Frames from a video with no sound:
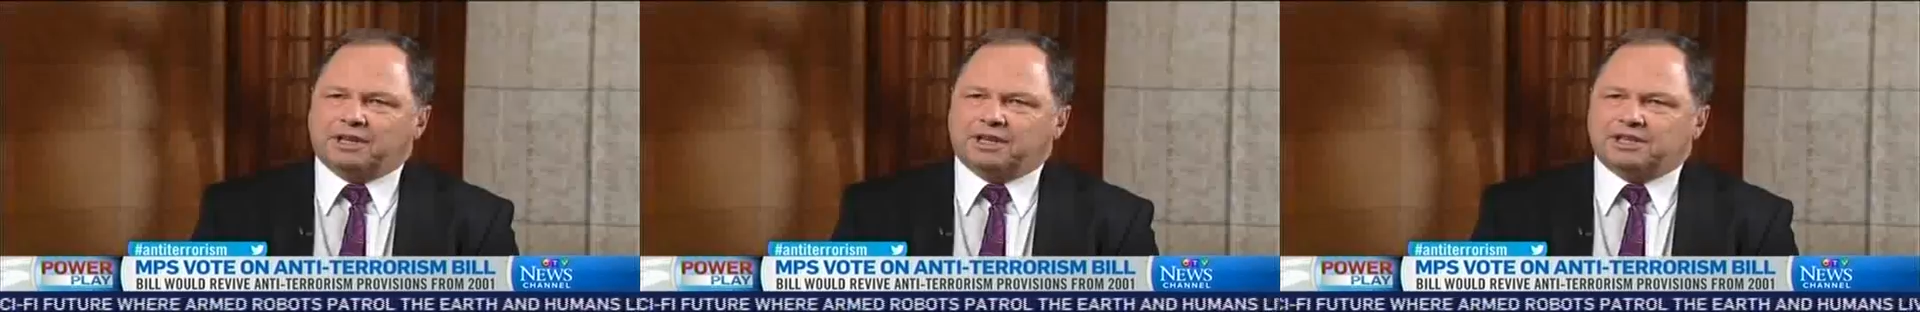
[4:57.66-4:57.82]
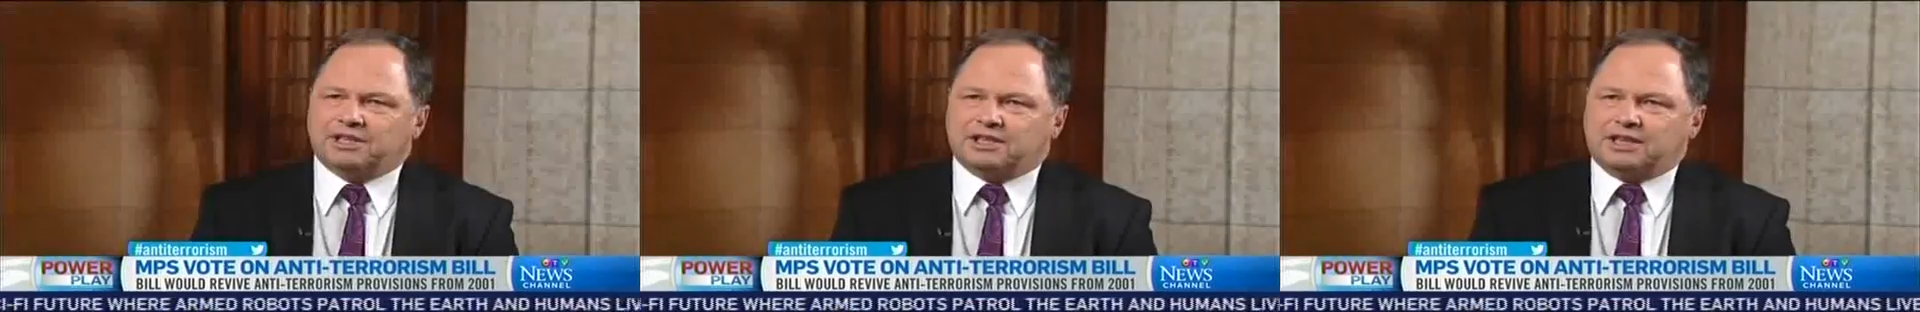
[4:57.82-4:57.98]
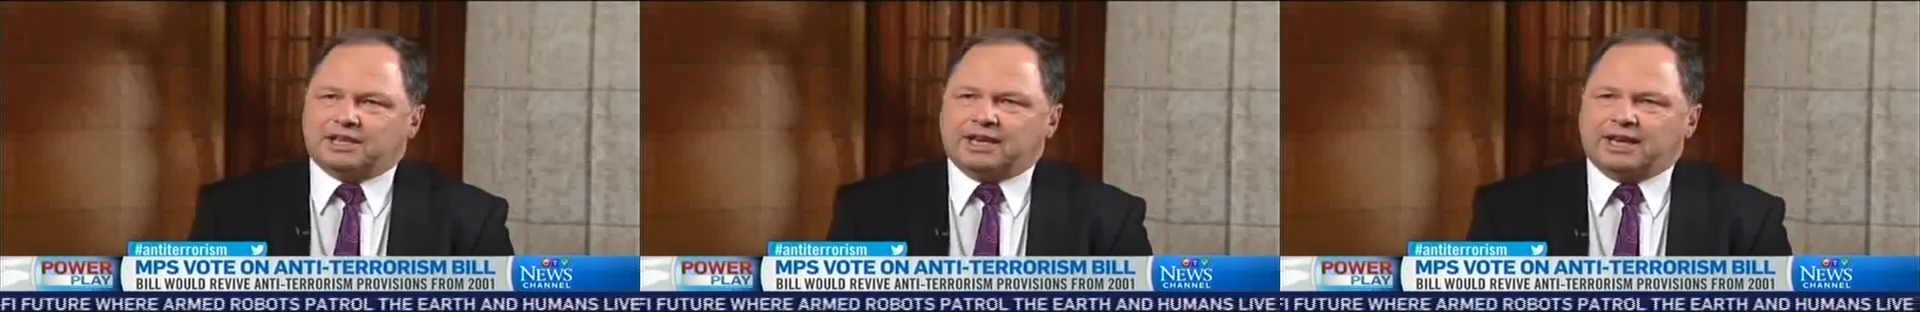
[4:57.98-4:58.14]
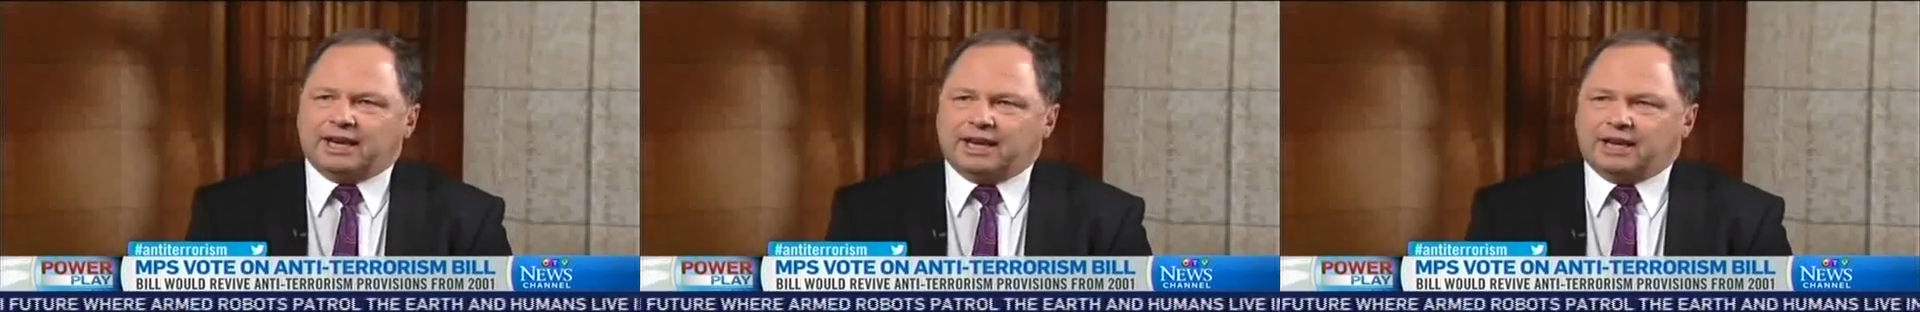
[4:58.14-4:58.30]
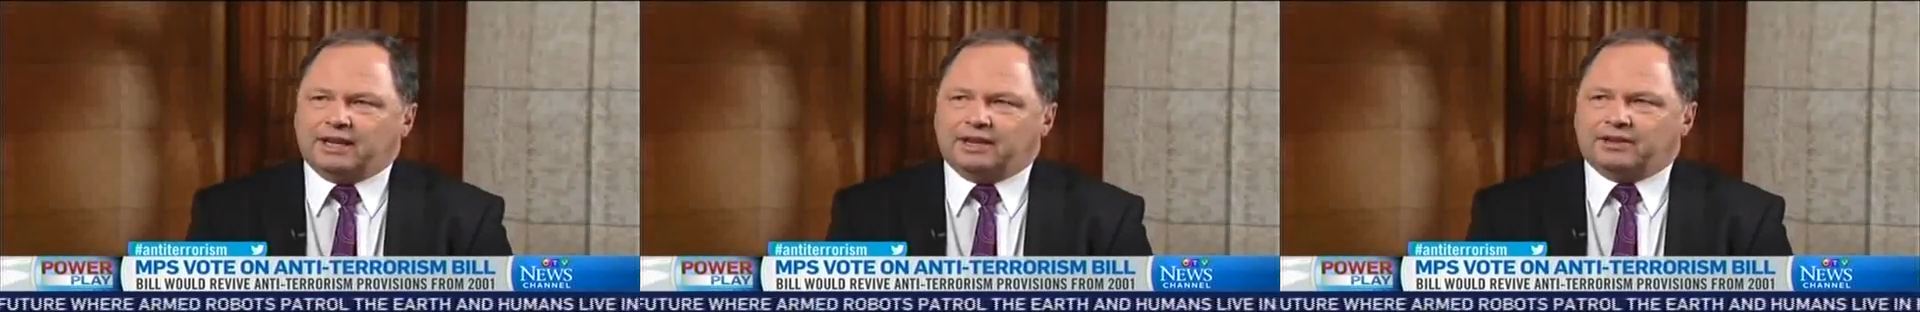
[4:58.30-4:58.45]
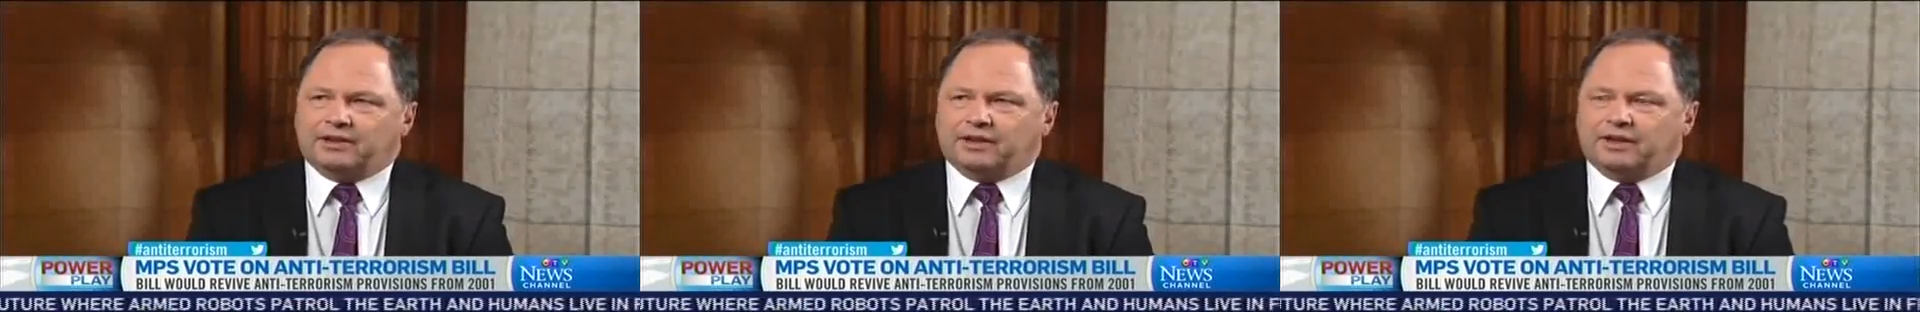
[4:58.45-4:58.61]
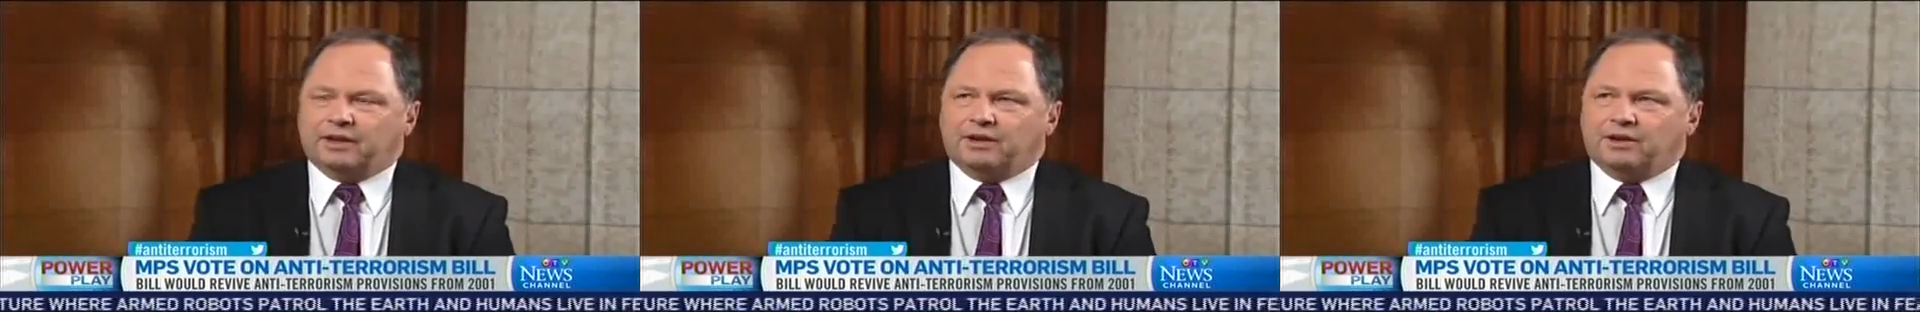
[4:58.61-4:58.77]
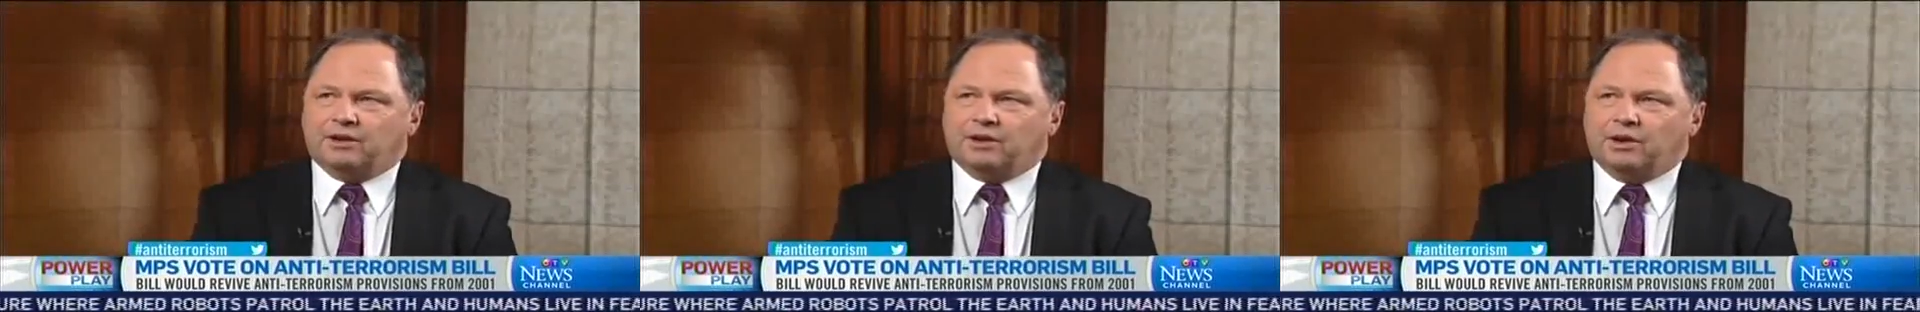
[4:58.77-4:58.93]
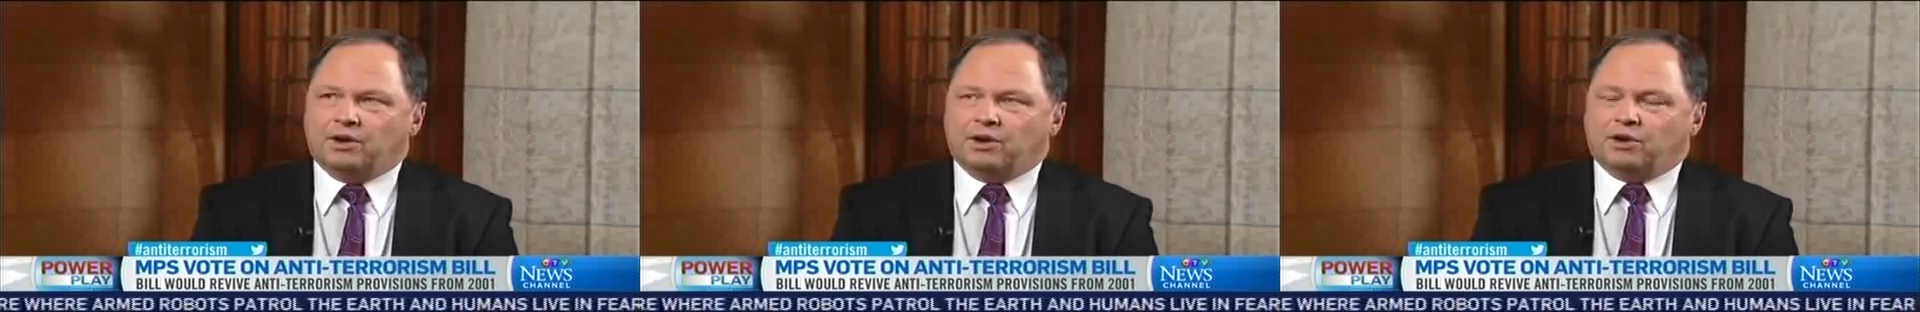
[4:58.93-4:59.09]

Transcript: really see anything